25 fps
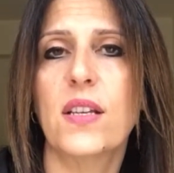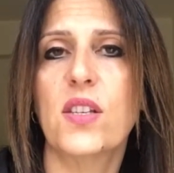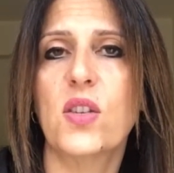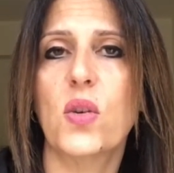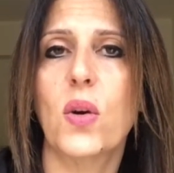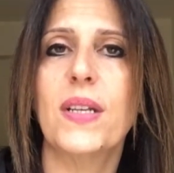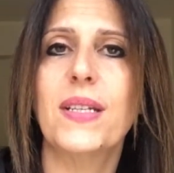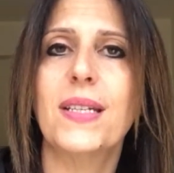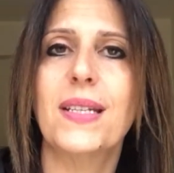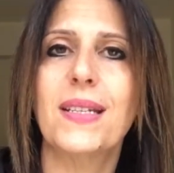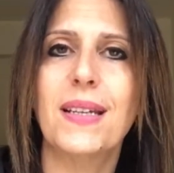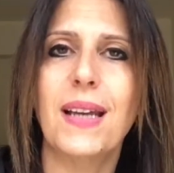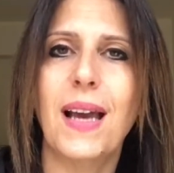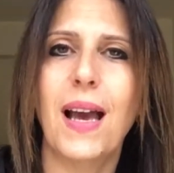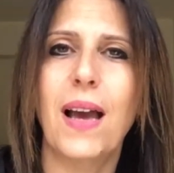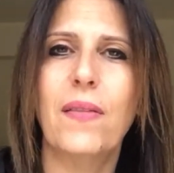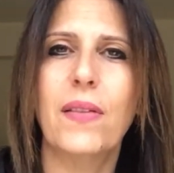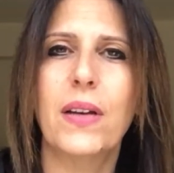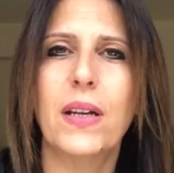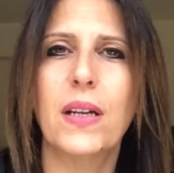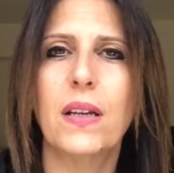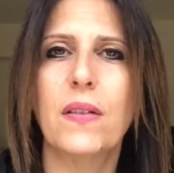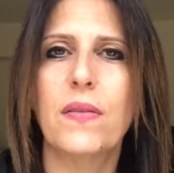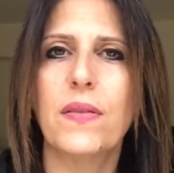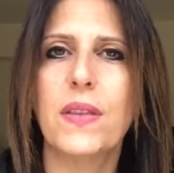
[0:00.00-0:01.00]
So I didn't have
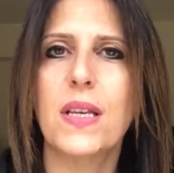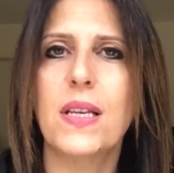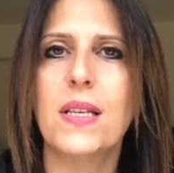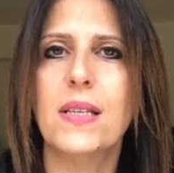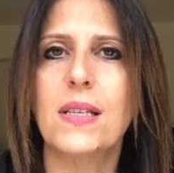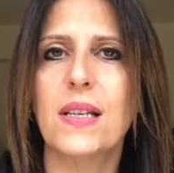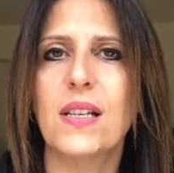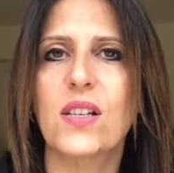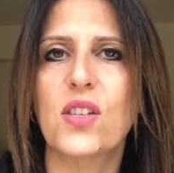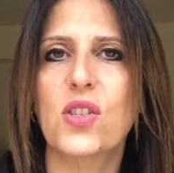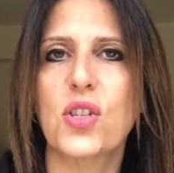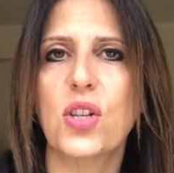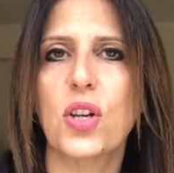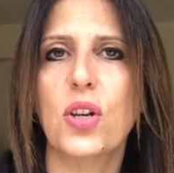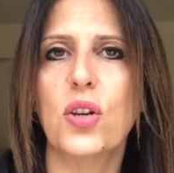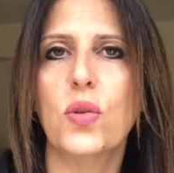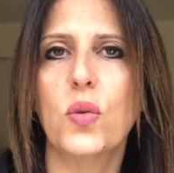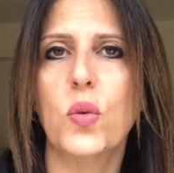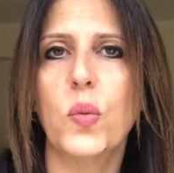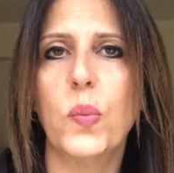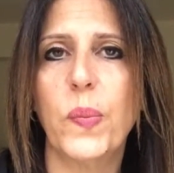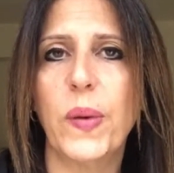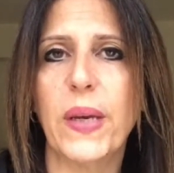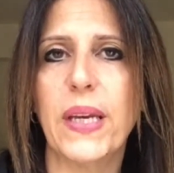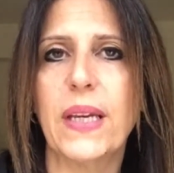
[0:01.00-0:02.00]
any of these
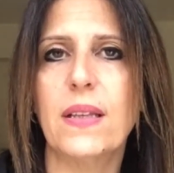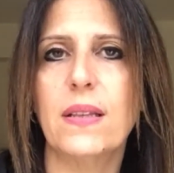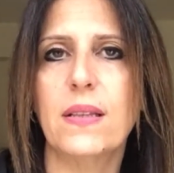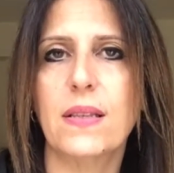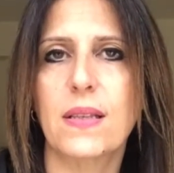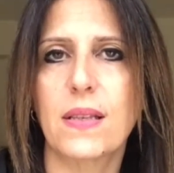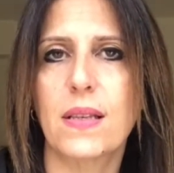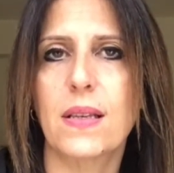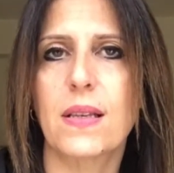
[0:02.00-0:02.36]
external pins